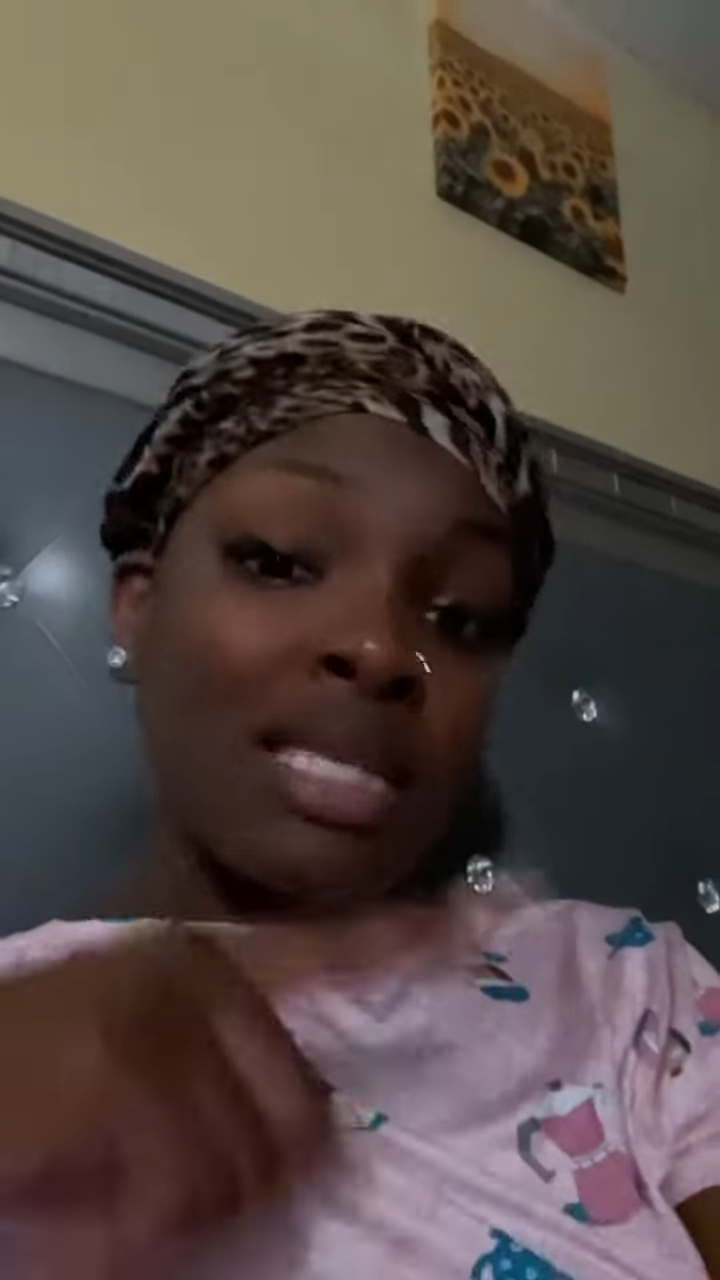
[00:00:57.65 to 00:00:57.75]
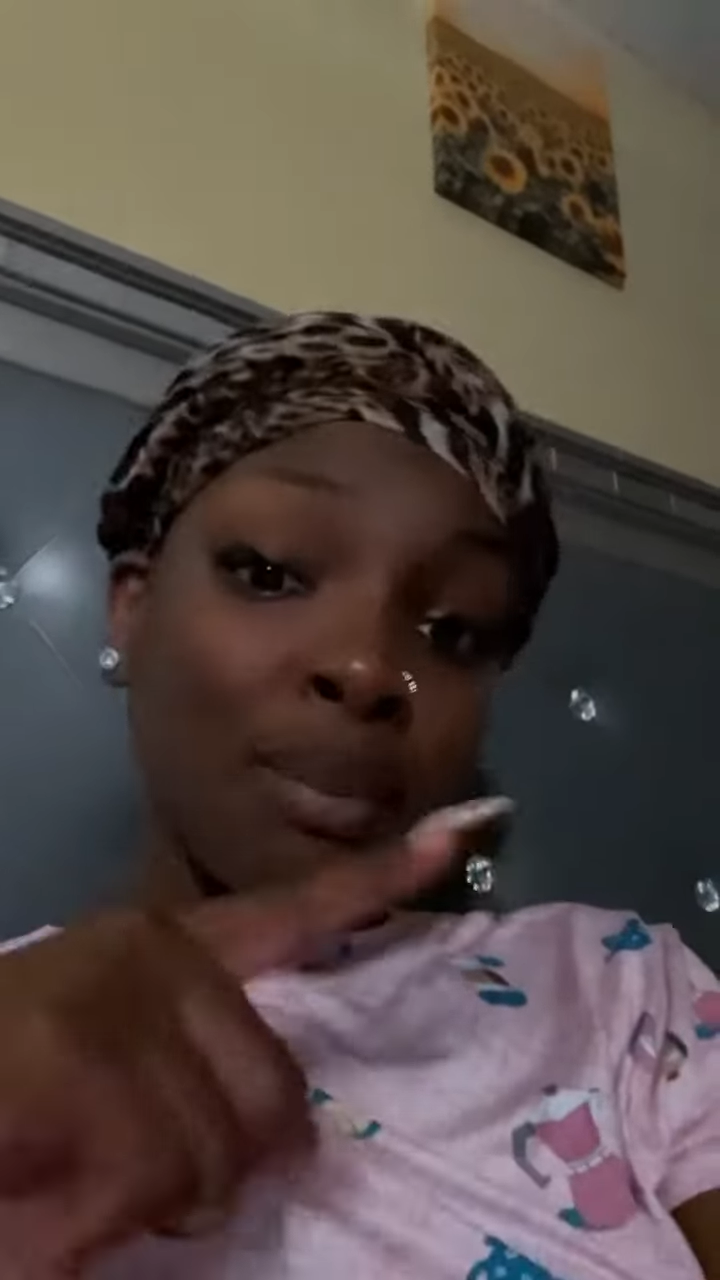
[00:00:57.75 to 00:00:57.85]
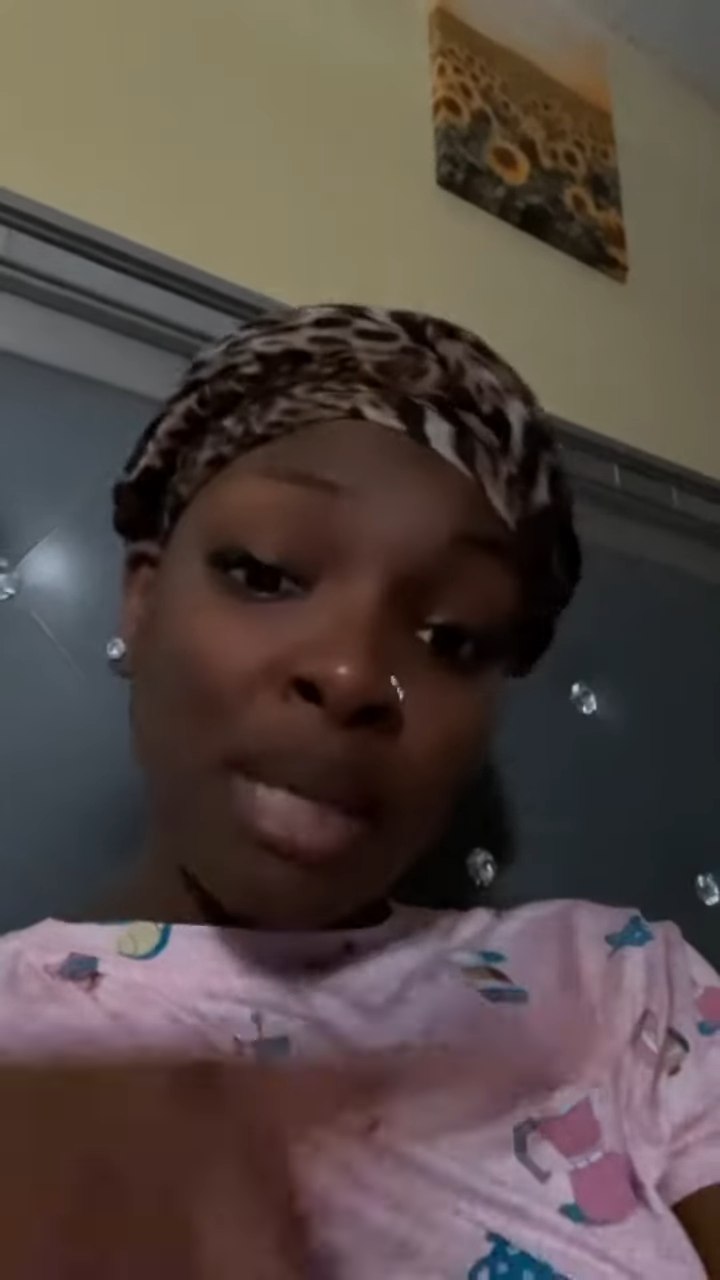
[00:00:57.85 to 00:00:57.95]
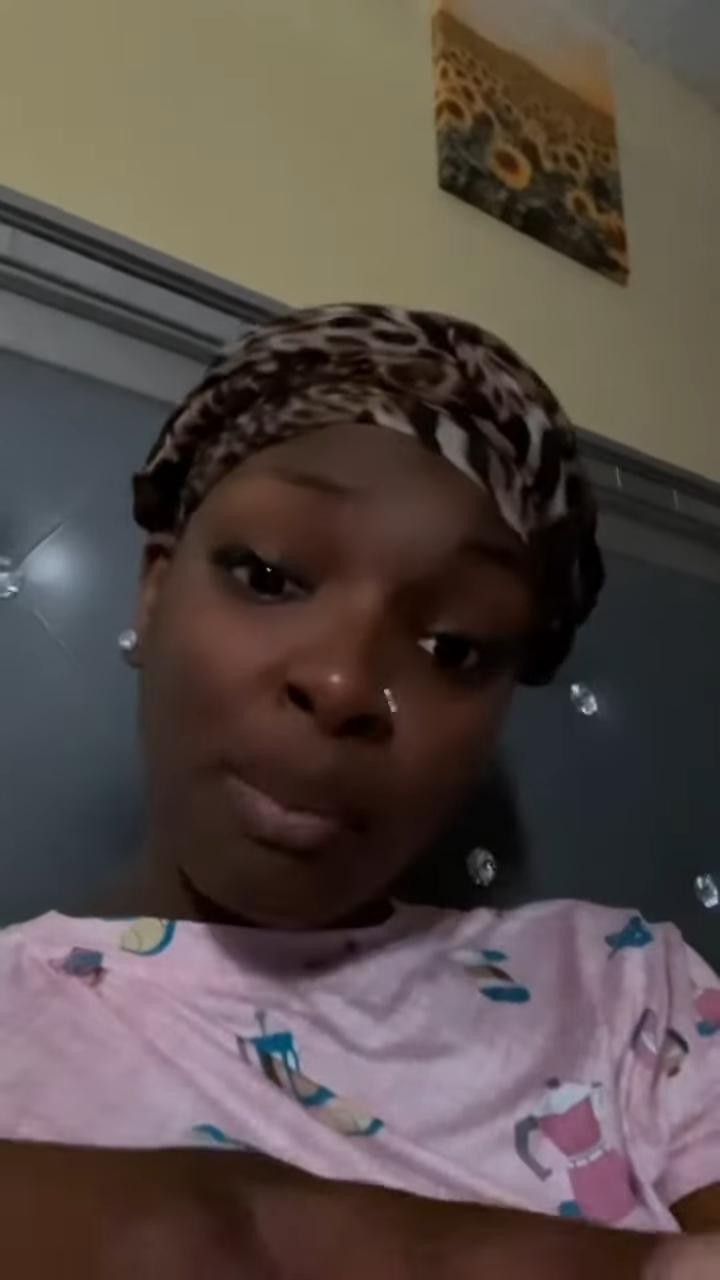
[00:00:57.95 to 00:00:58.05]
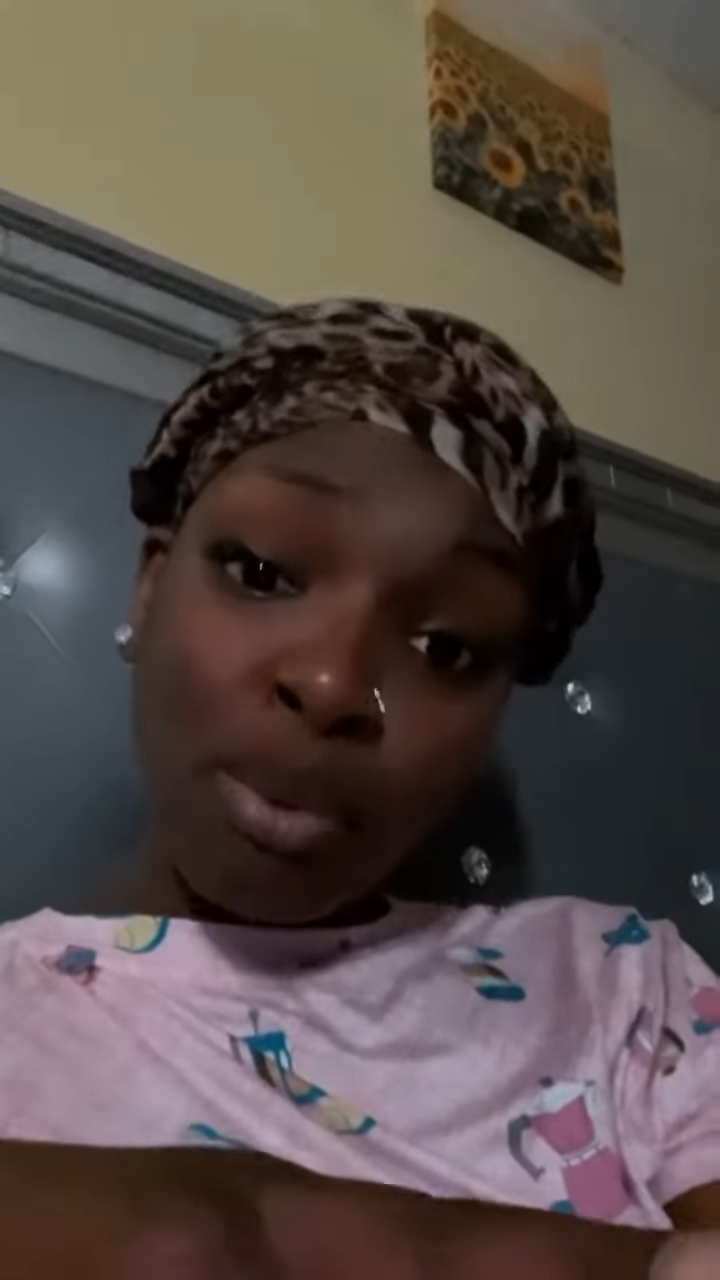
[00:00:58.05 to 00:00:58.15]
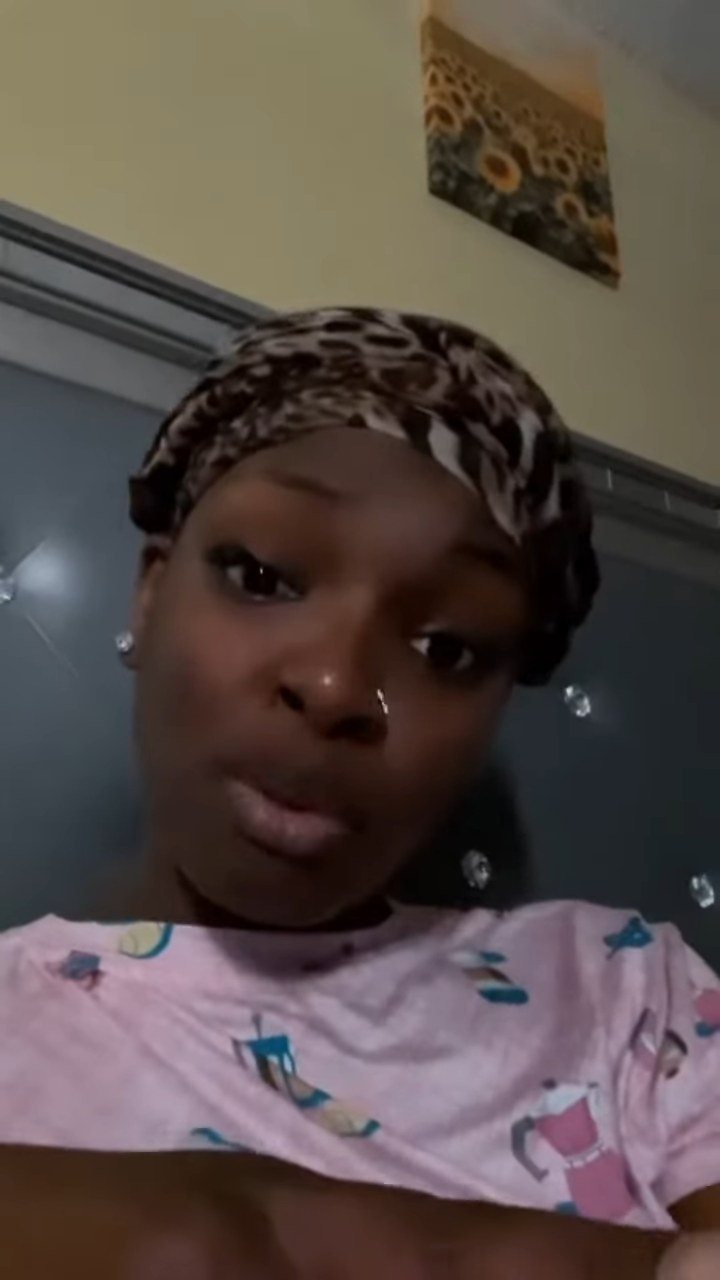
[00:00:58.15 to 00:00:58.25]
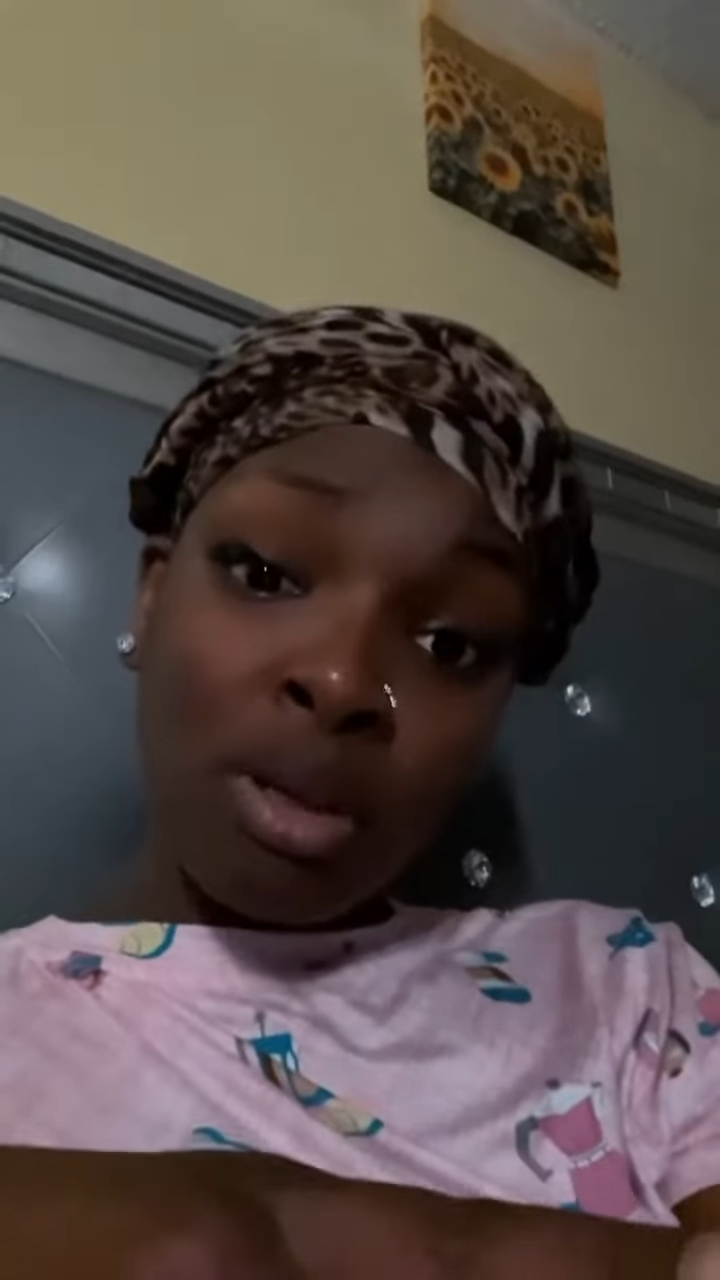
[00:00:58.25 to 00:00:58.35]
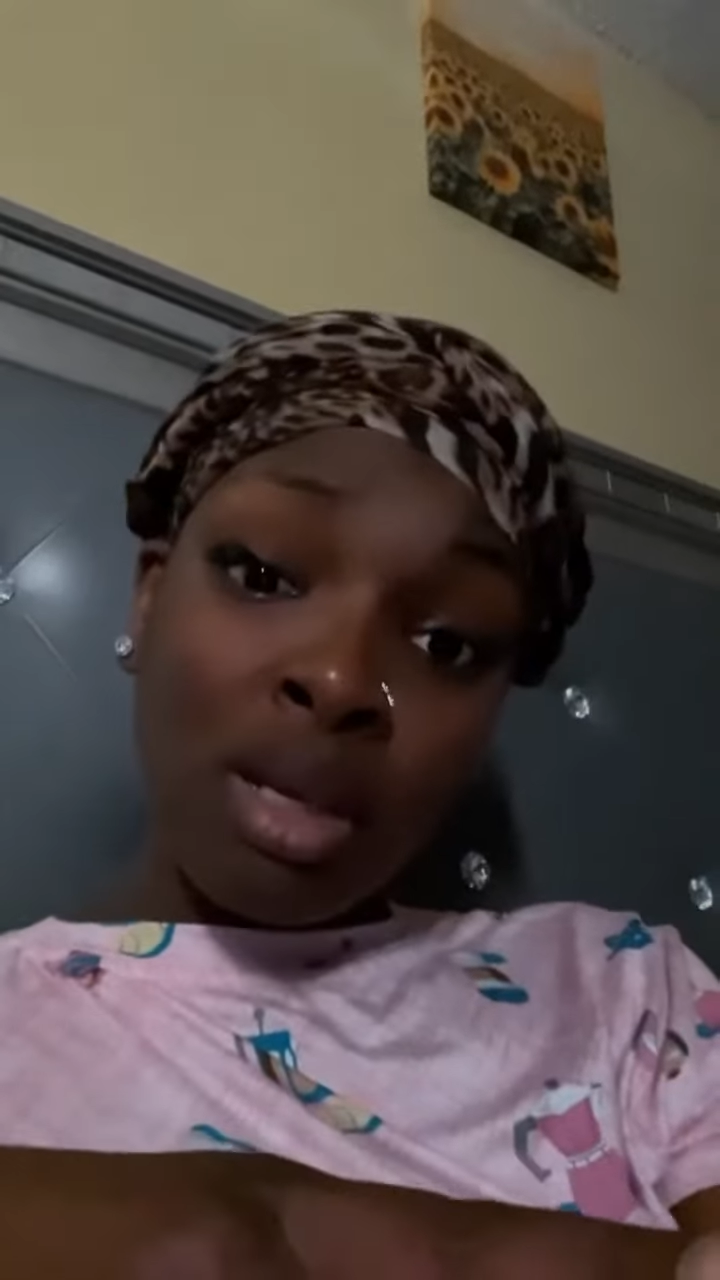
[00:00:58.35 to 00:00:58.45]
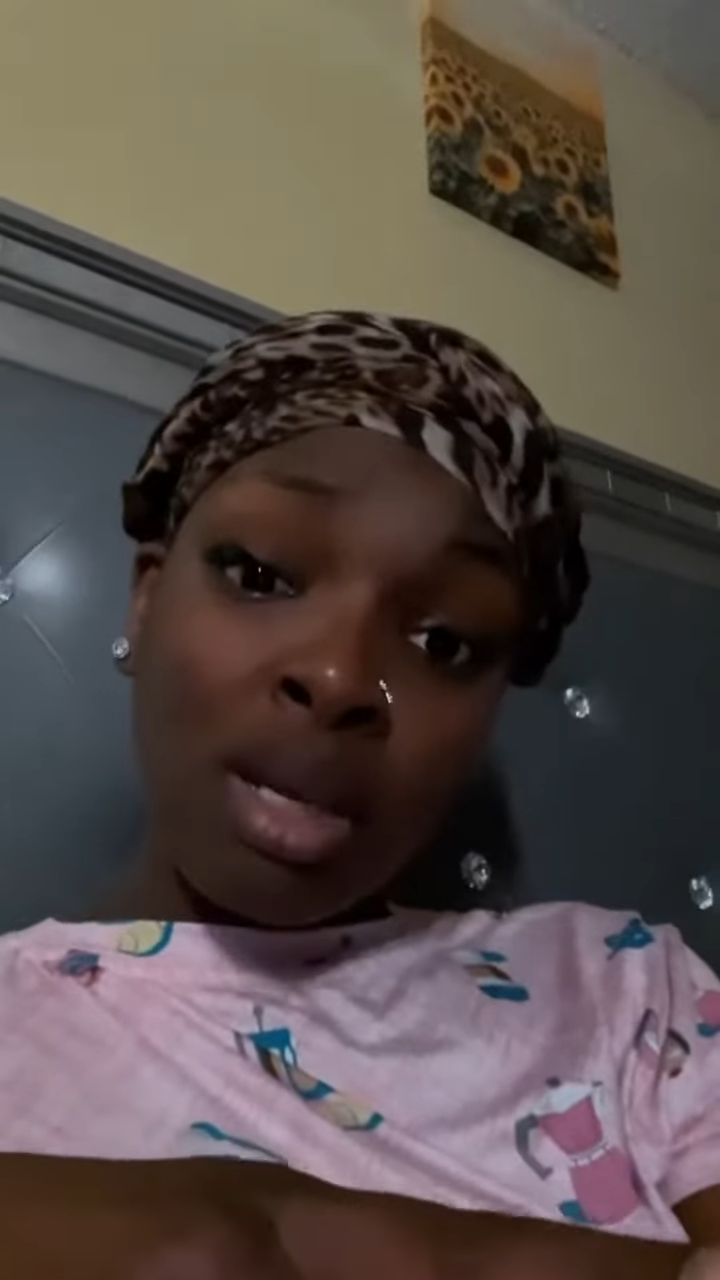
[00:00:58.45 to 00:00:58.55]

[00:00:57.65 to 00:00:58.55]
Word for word: to people